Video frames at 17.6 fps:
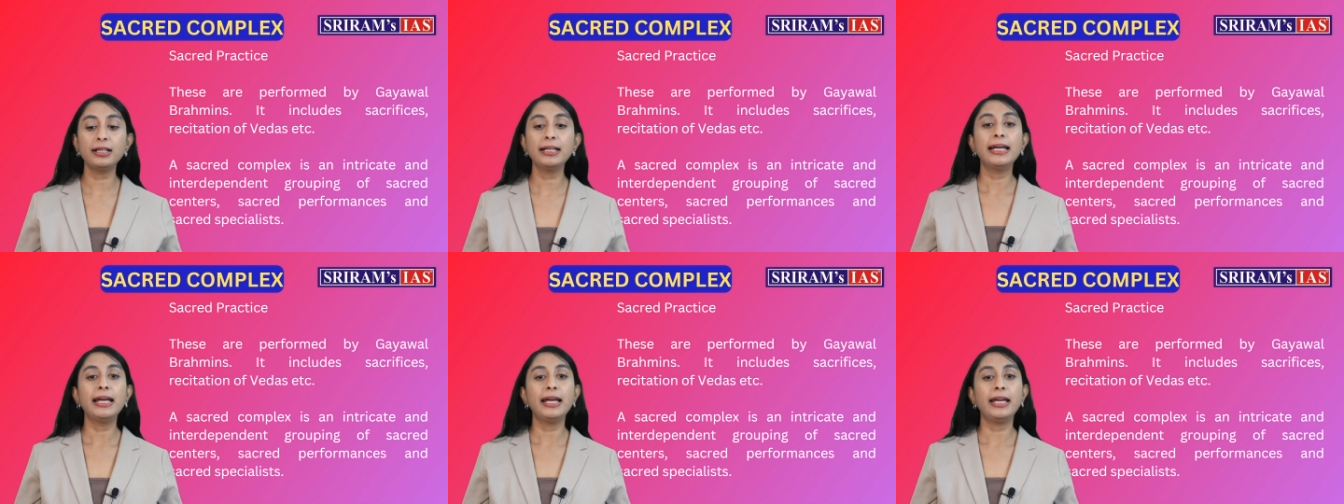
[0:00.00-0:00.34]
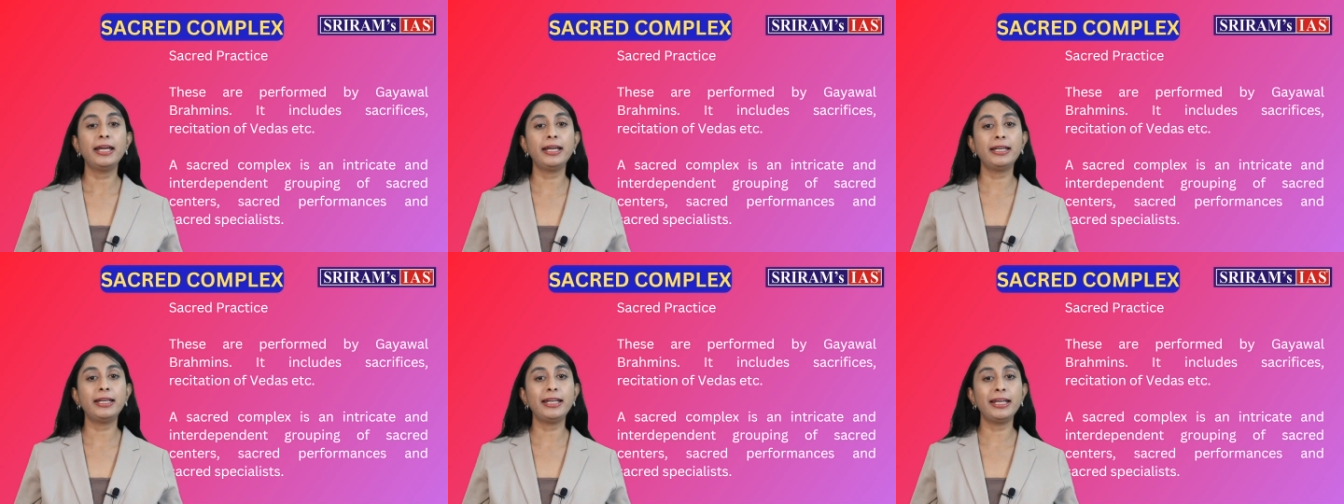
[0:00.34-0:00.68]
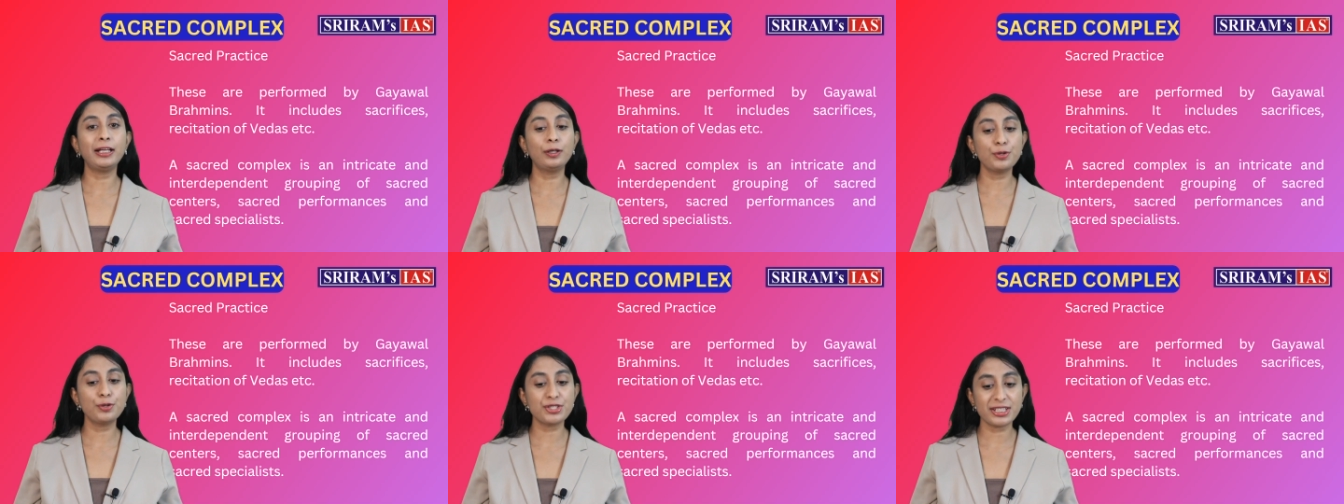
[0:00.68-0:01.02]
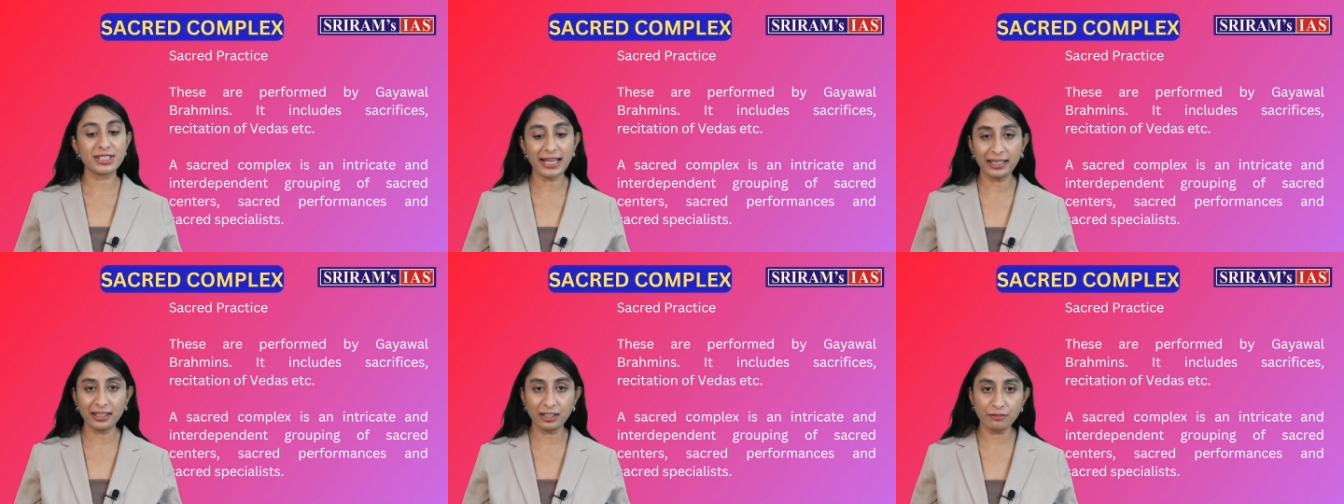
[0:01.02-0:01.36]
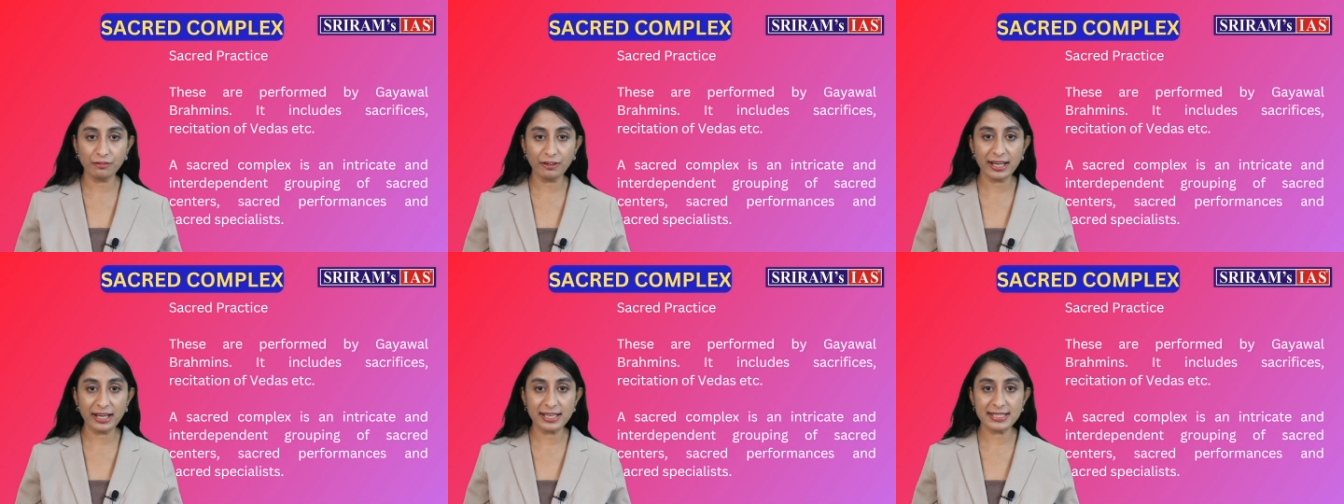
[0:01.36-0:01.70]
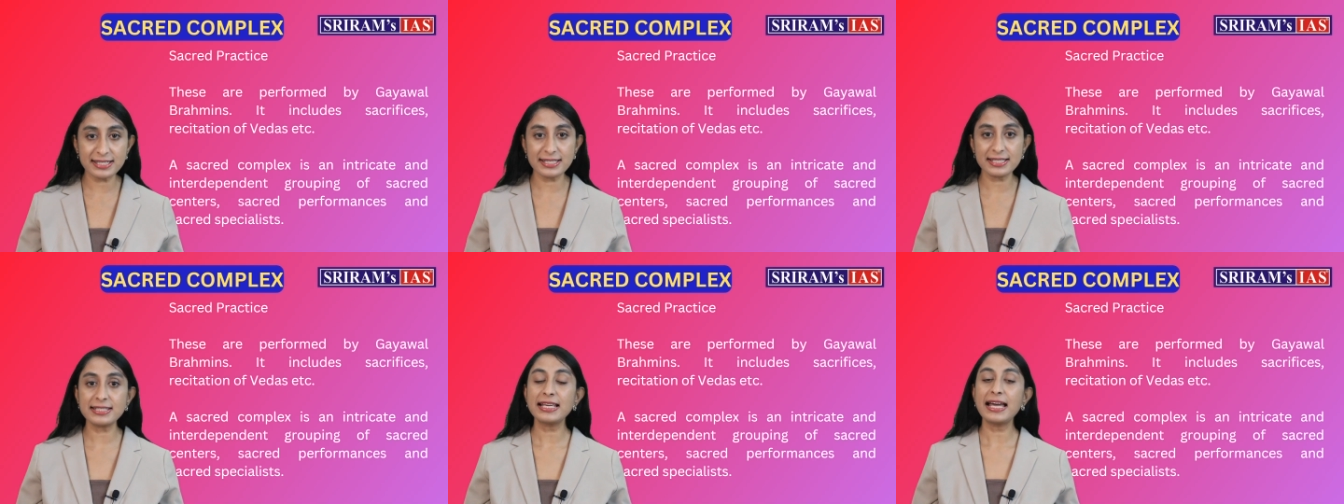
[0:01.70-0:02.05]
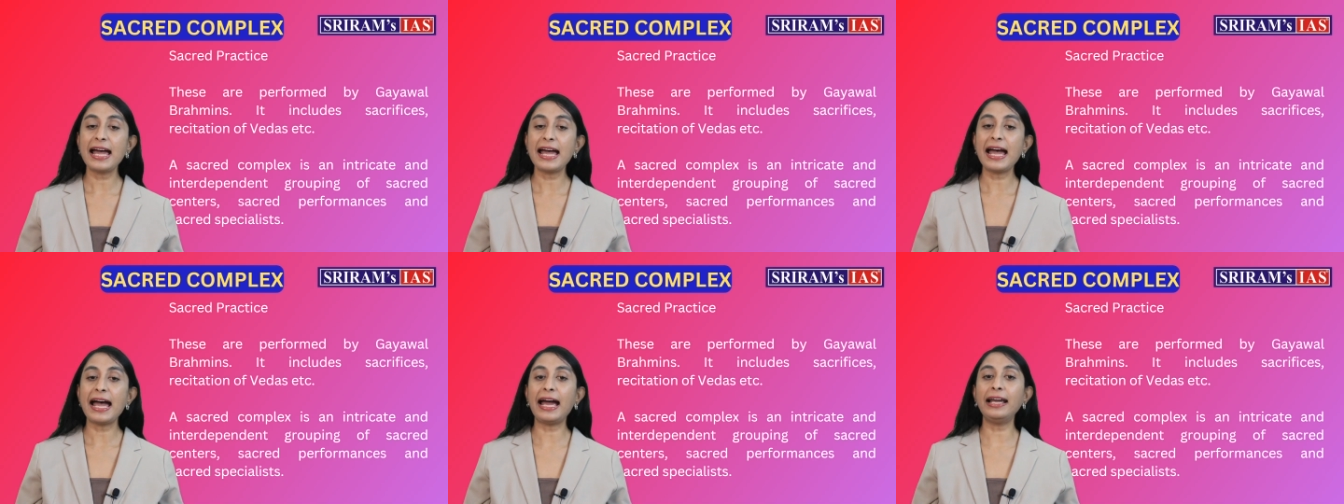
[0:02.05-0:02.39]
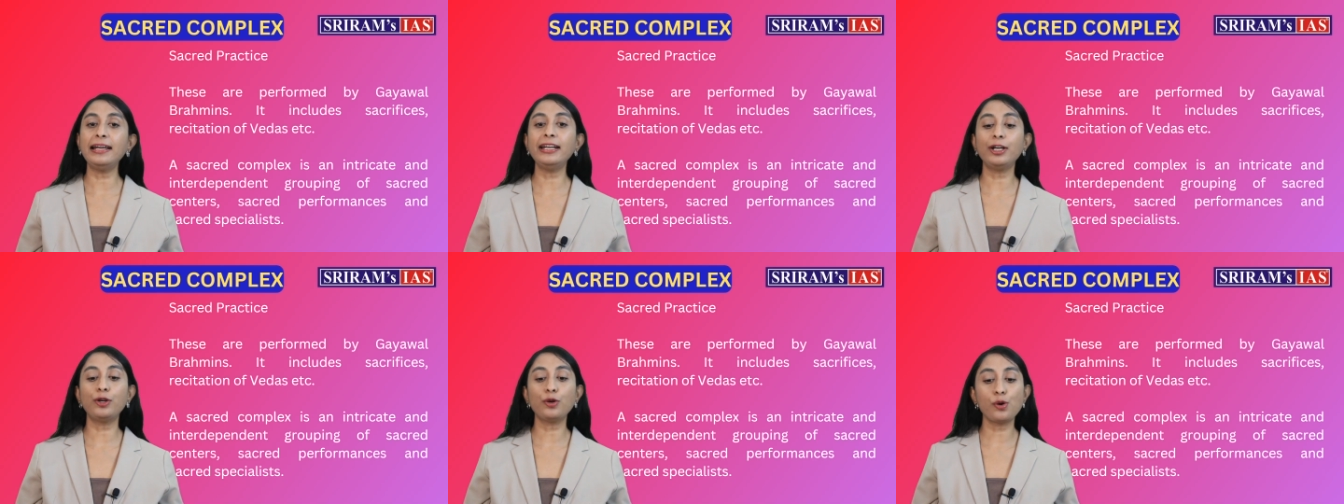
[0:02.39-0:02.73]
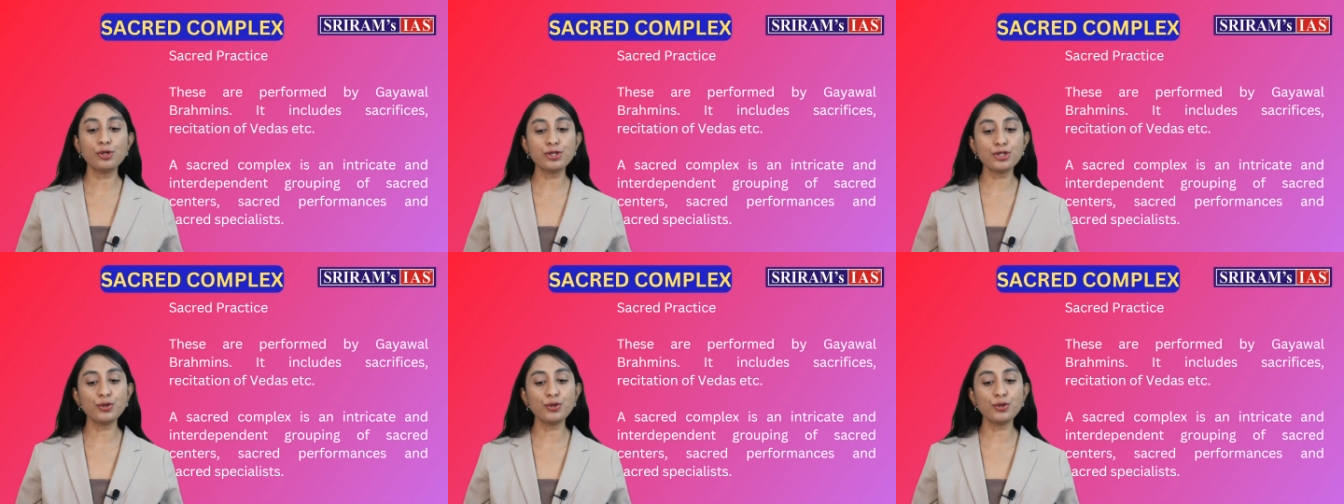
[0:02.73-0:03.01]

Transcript: it includes sacrifices, and it also